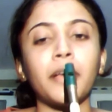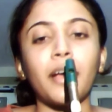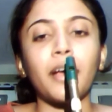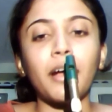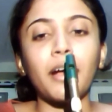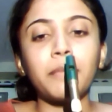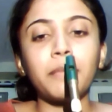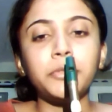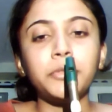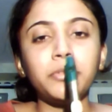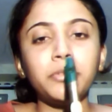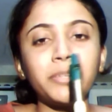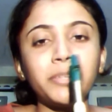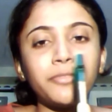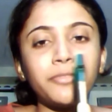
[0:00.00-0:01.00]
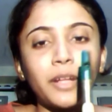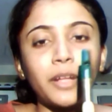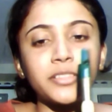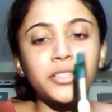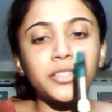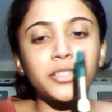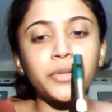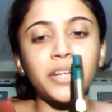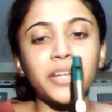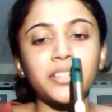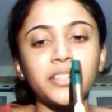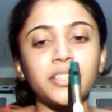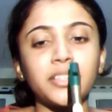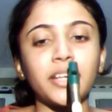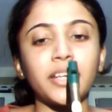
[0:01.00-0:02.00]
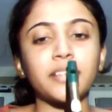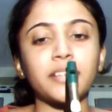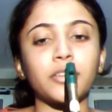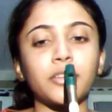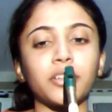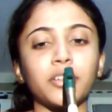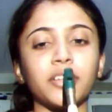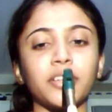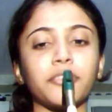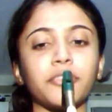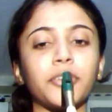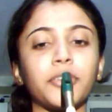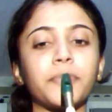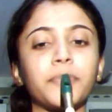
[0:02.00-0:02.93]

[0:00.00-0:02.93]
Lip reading: I blow a bit faster to enter the next octave.